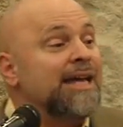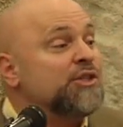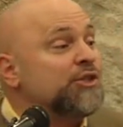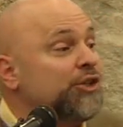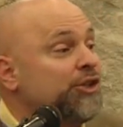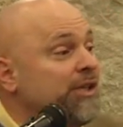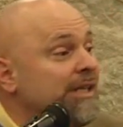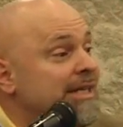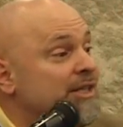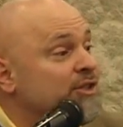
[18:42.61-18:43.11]
as
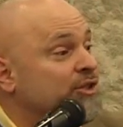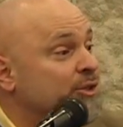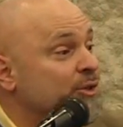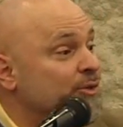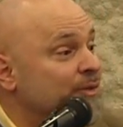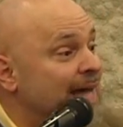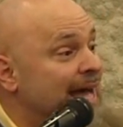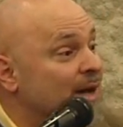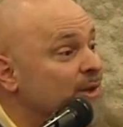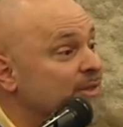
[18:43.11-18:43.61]
early as
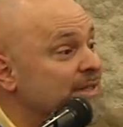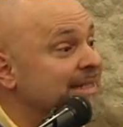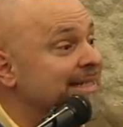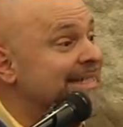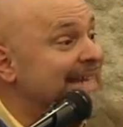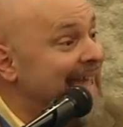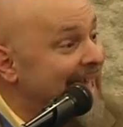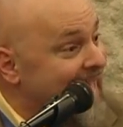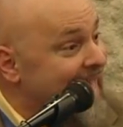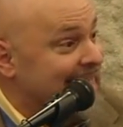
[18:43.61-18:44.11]

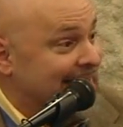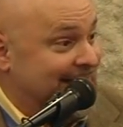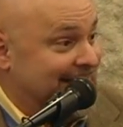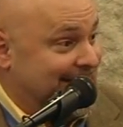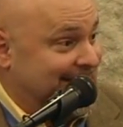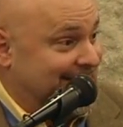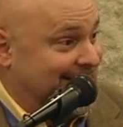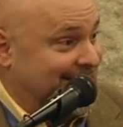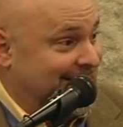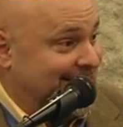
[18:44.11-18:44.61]

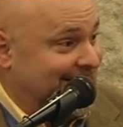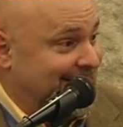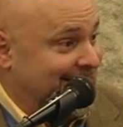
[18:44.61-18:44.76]
2010,